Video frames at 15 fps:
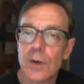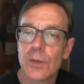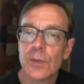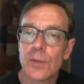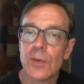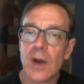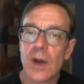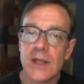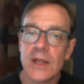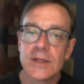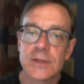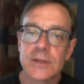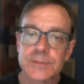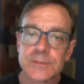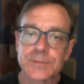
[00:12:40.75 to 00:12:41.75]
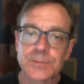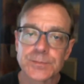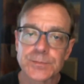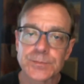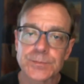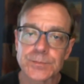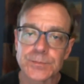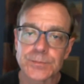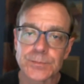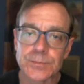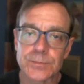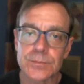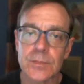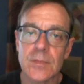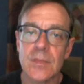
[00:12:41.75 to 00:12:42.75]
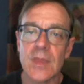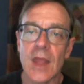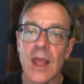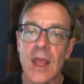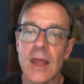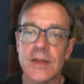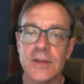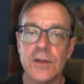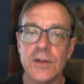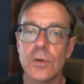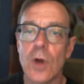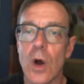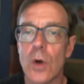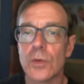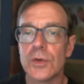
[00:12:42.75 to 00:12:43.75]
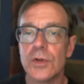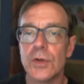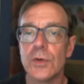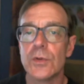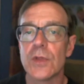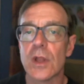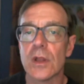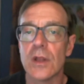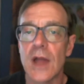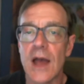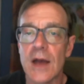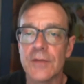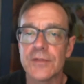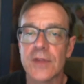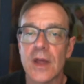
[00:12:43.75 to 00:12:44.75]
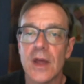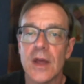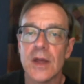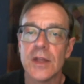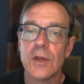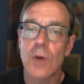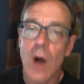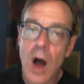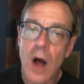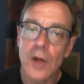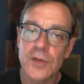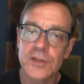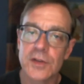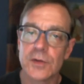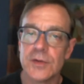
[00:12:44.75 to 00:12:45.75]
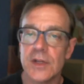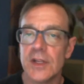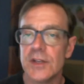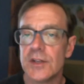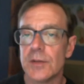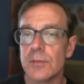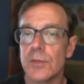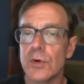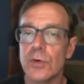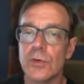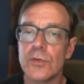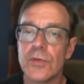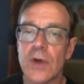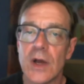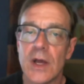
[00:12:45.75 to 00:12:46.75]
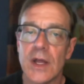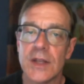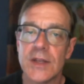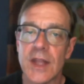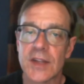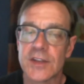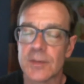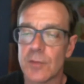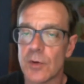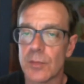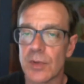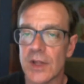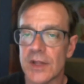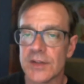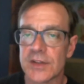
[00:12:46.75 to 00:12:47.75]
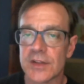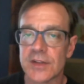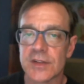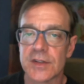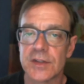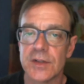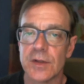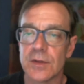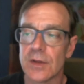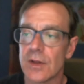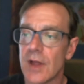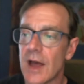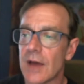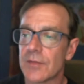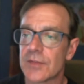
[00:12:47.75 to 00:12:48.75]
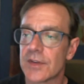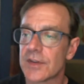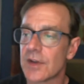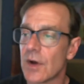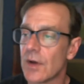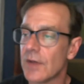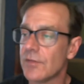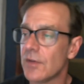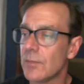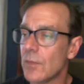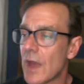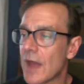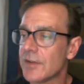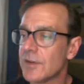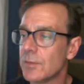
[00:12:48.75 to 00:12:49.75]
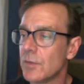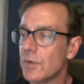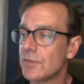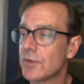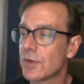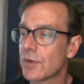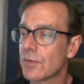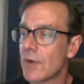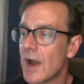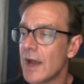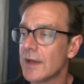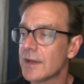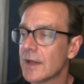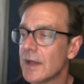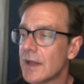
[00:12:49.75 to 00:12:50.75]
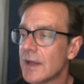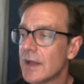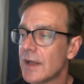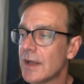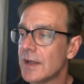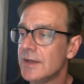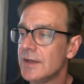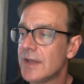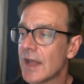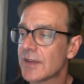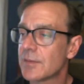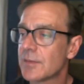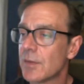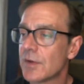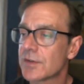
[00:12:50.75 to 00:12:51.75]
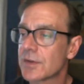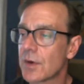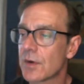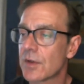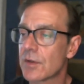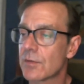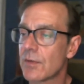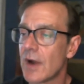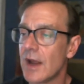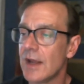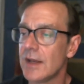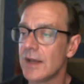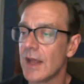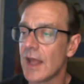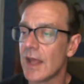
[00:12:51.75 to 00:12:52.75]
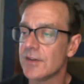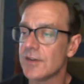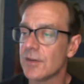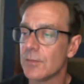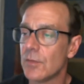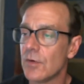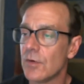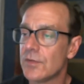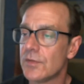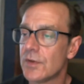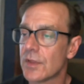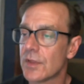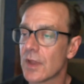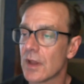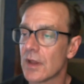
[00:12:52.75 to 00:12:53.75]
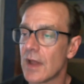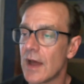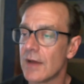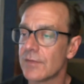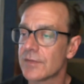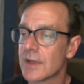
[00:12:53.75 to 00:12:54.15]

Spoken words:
right. As you go to the left, you also need to move decimal places to the left. So as you move to the right, decimals go to the right. As you move to the left,